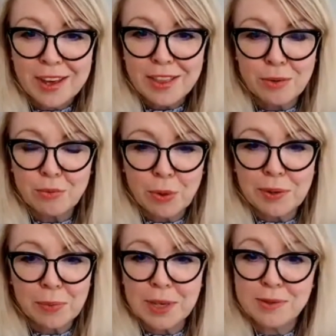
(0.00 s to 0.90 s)
that
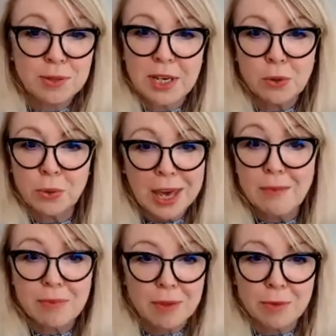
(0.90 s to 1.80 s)
we still
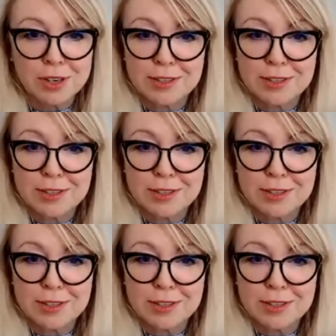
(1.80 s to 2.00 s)
keep them on our